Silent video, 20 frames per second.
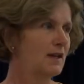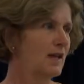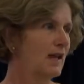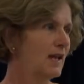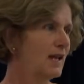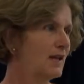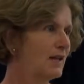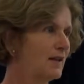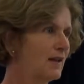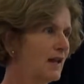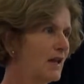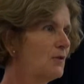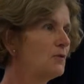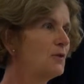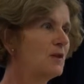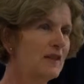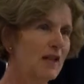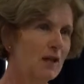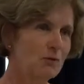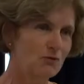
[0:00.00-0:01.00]
And they were
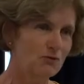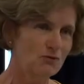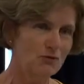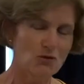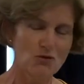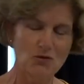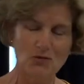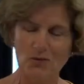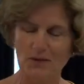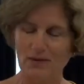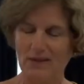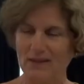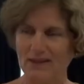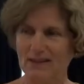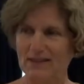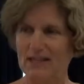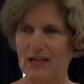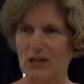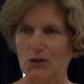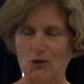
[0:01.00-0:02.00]
in there before the
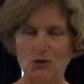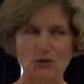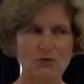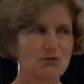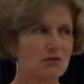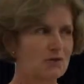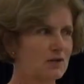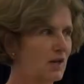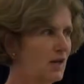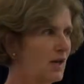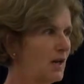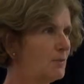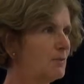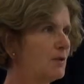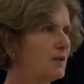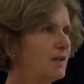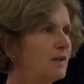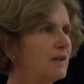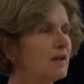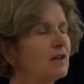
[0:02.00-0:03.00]
start-off time,
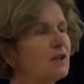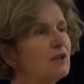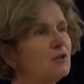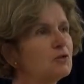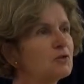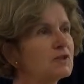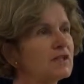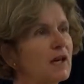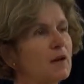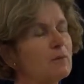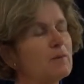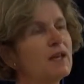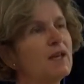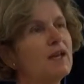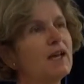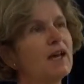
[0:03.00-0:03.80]
and then I looked up,